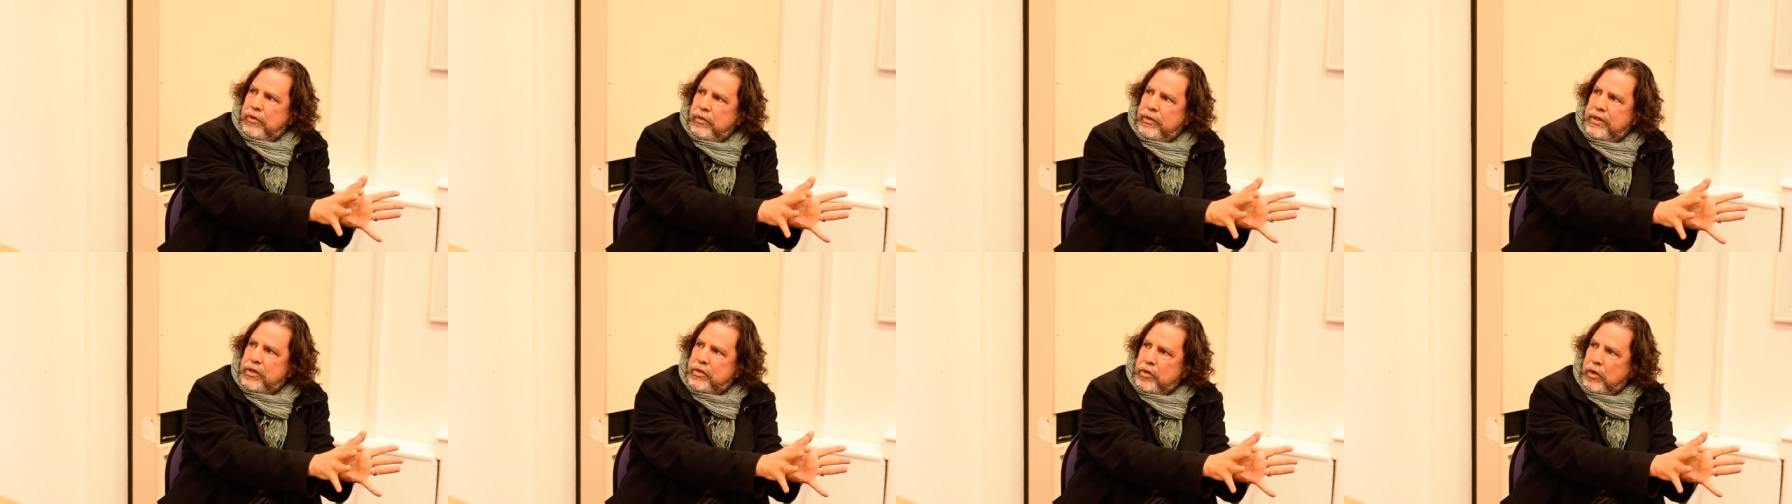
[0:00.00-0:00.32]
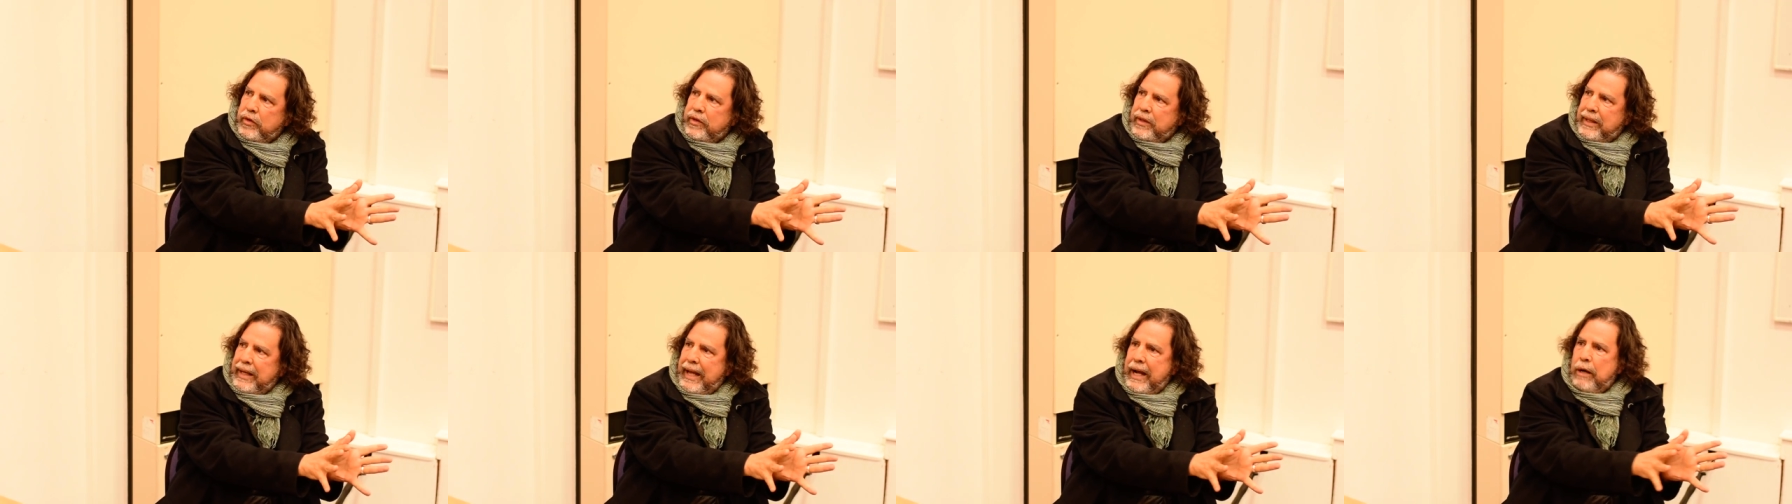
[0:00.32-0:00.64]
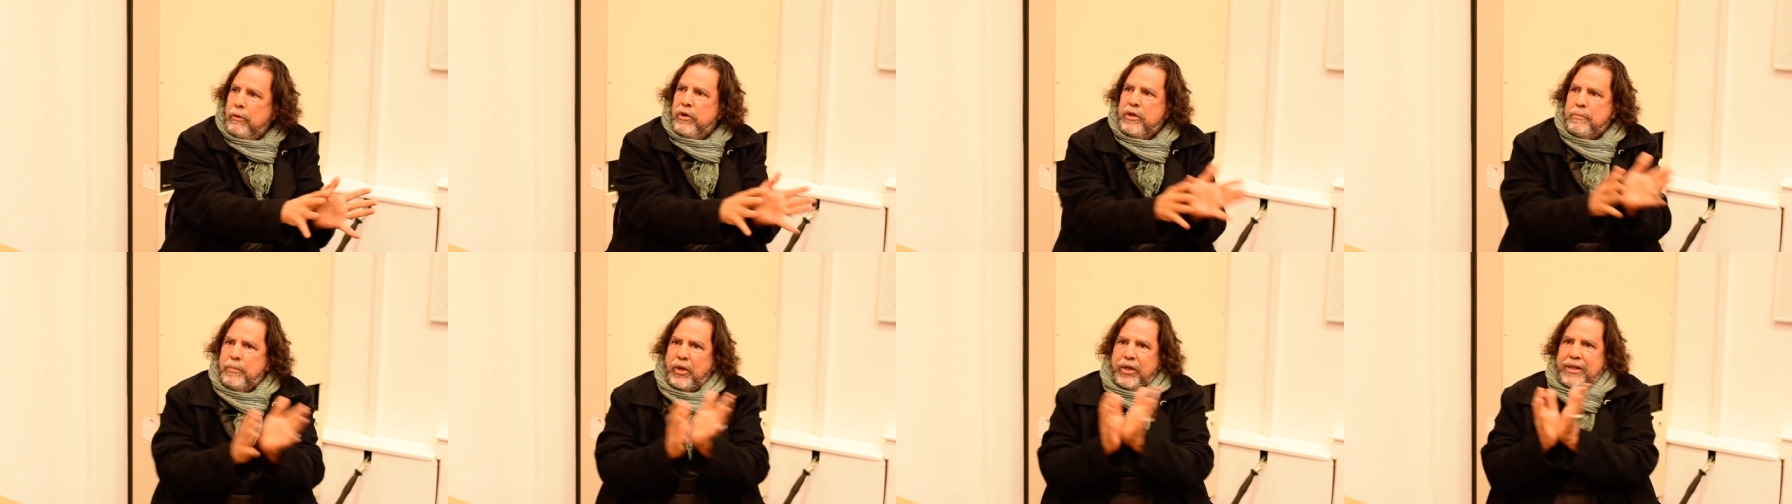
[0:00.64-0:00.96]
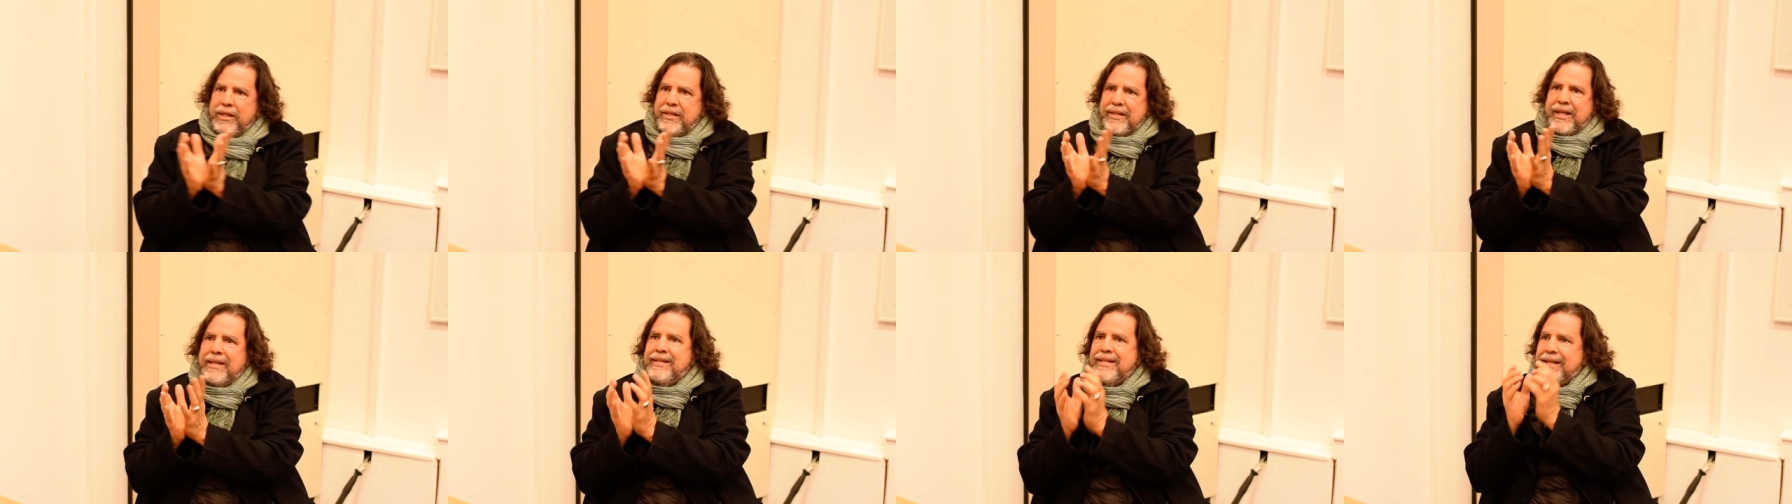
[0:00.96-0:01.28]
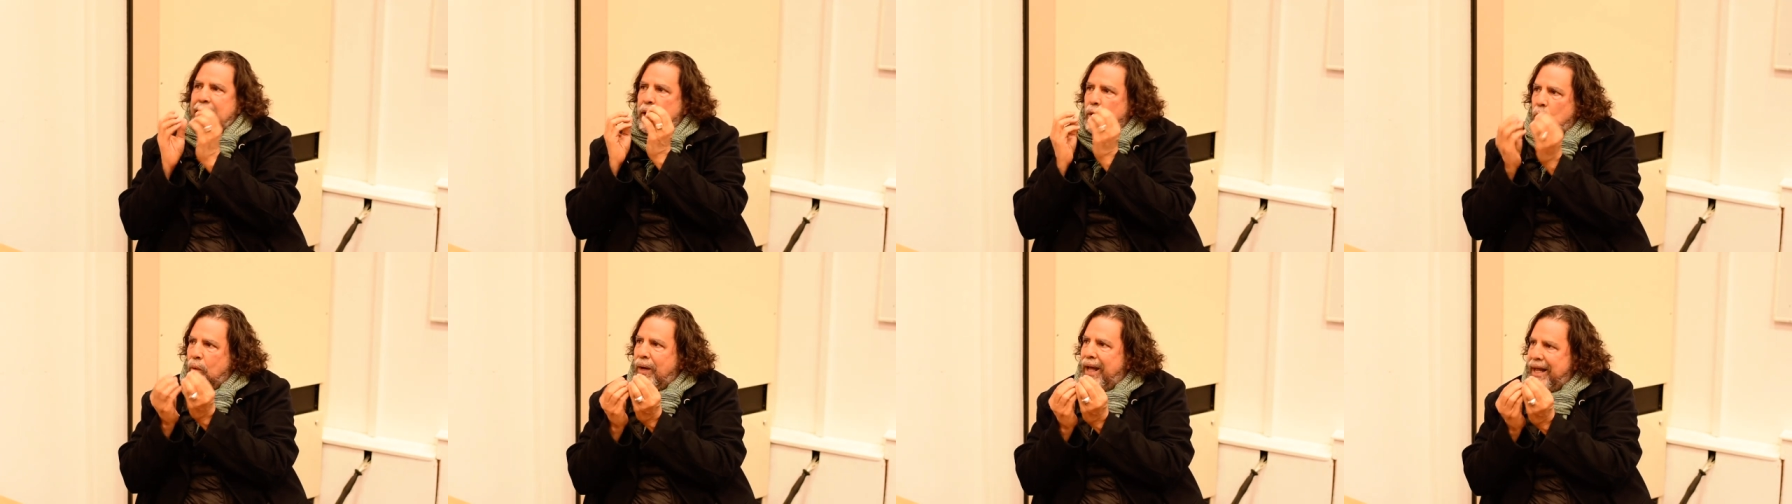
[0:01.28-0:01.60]
to this other language, but it's a
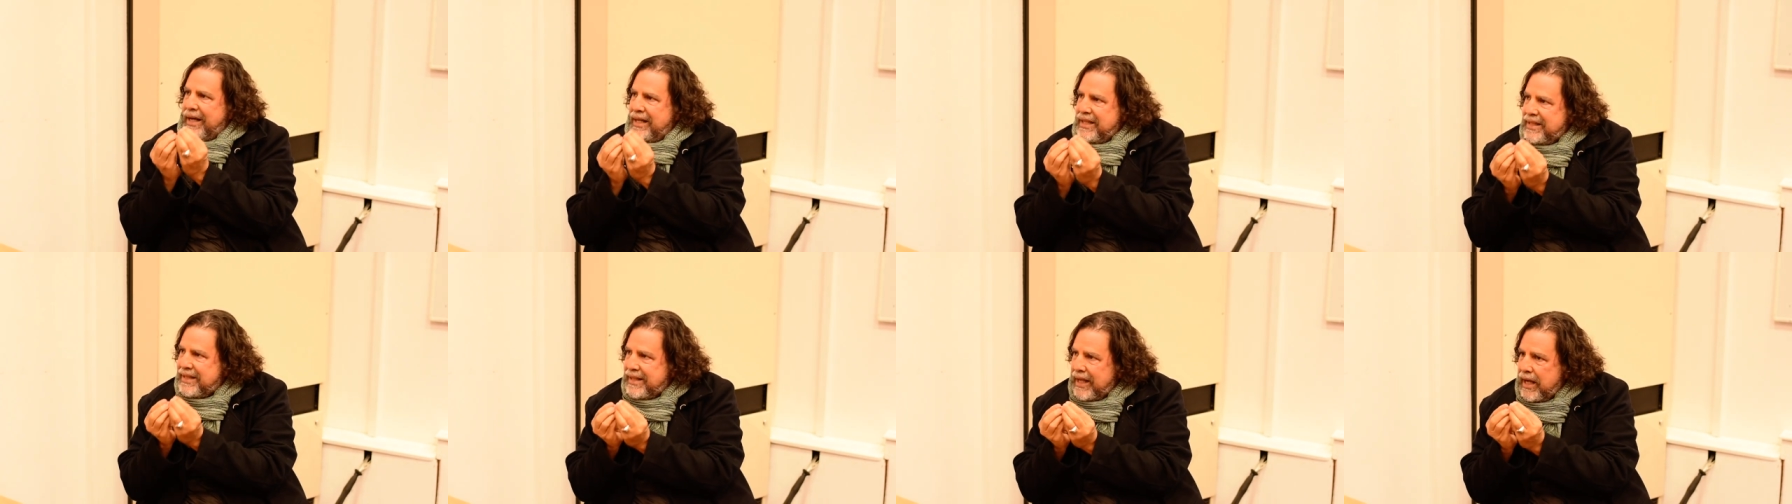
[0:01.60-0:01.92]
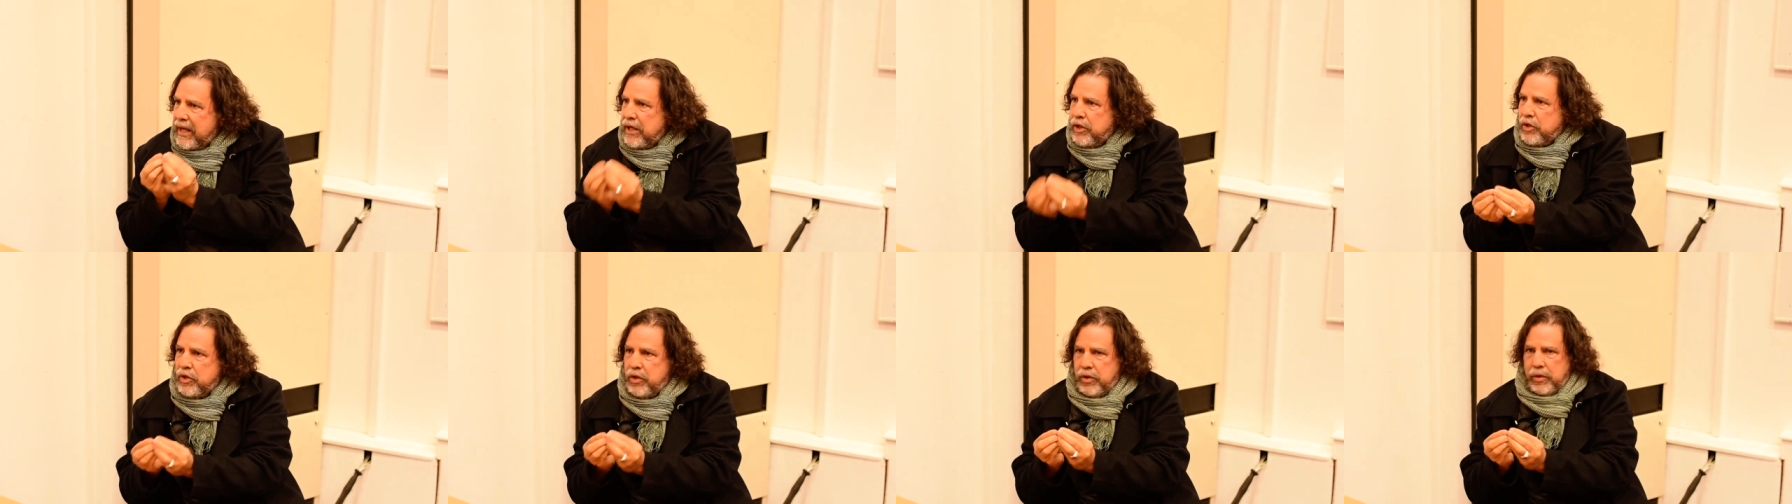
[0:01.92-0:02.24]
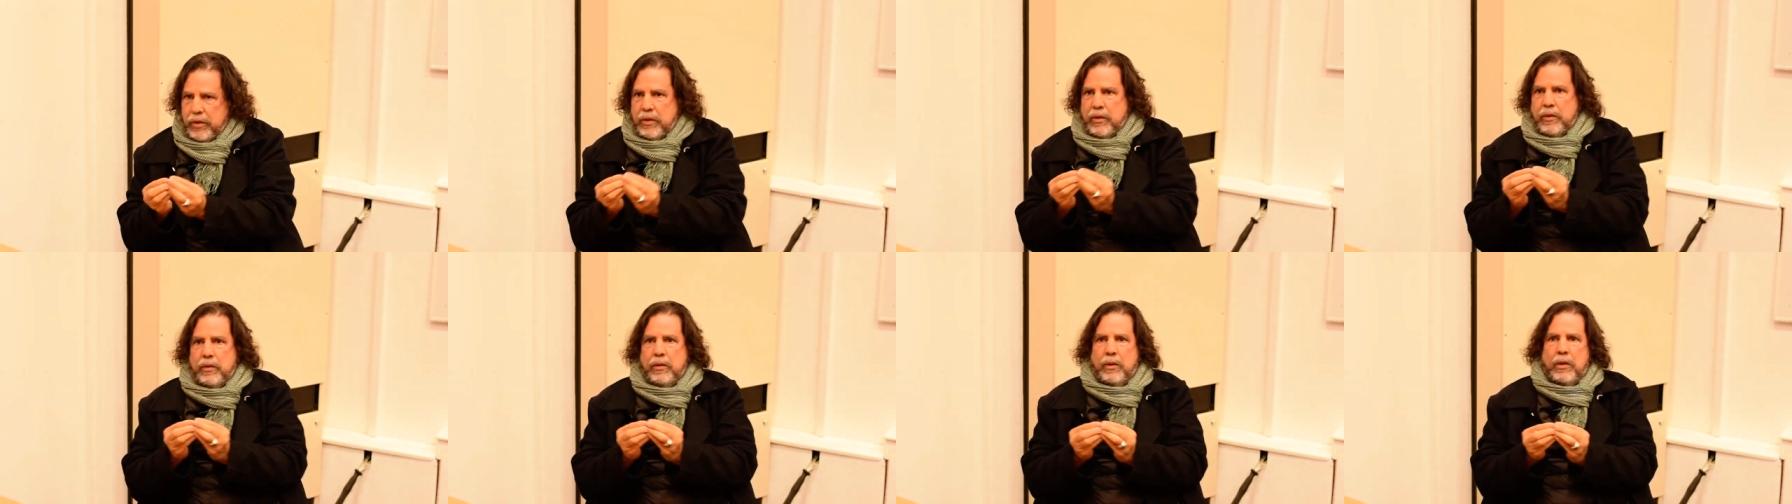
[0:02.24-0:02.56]
secularization